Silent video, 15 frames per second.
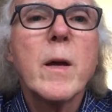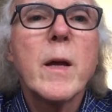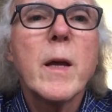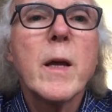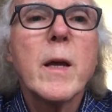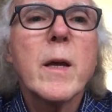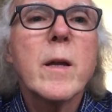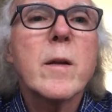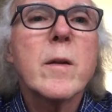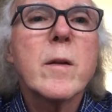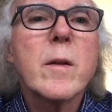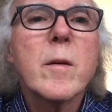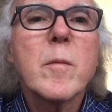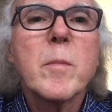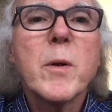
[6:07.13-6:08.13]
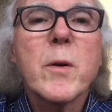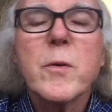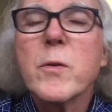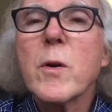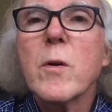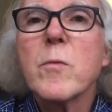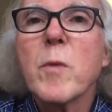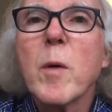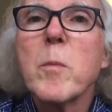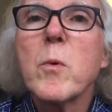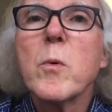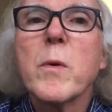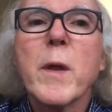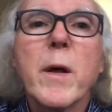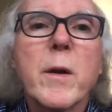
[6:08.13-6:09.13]
and the beer is called Rebel
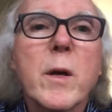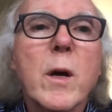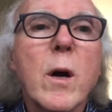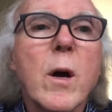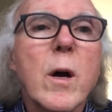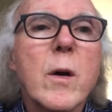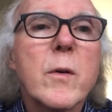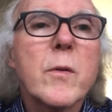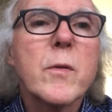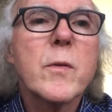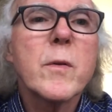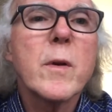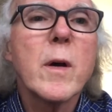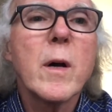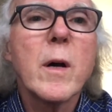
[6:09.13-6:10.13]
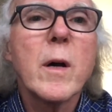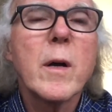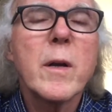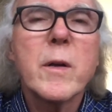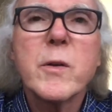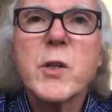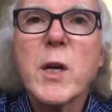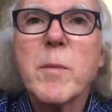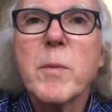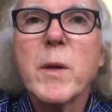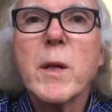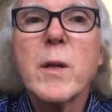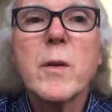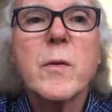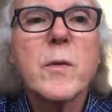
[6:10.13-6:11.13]
Without a Cause. In
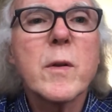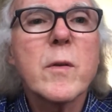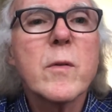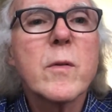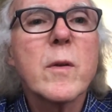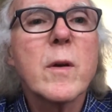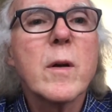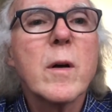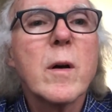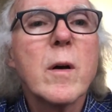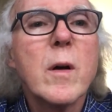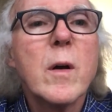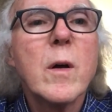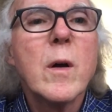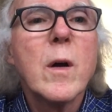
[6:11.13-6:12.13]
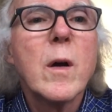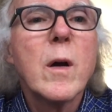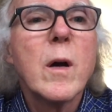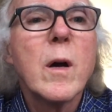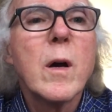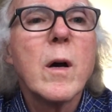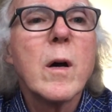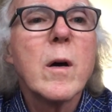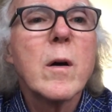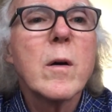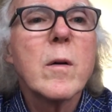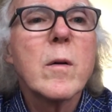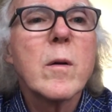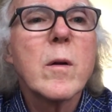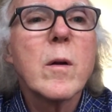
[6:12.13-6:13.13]
Japanese it's
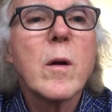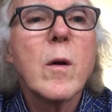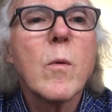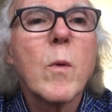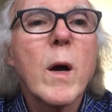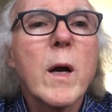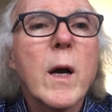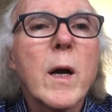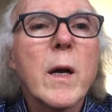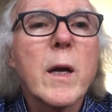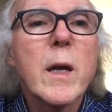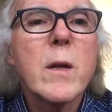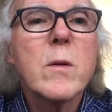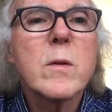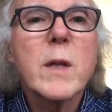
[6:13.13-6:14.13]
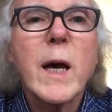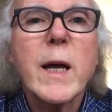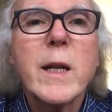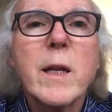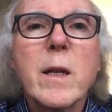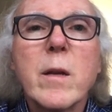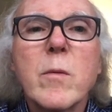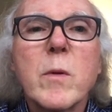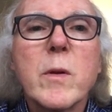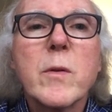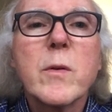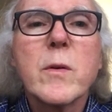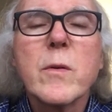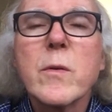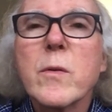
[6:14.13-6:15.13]
Wakagenotari,
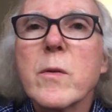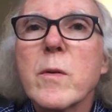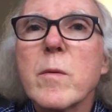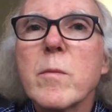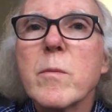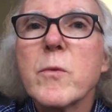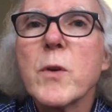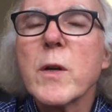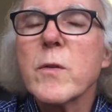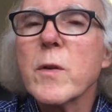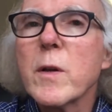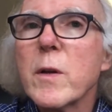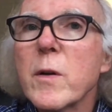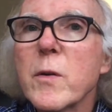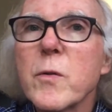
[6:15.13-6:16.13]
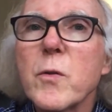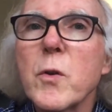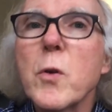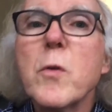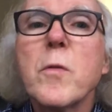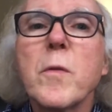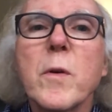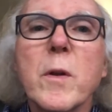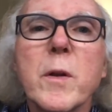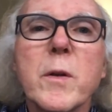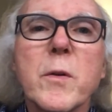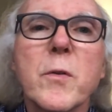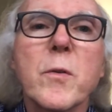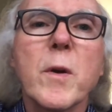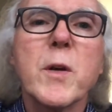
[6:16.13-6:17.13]
which is translated as youthful
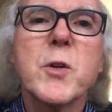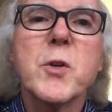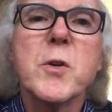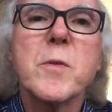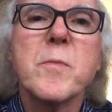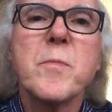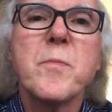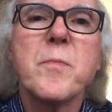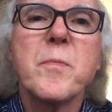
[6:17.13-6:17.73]
indiscretion.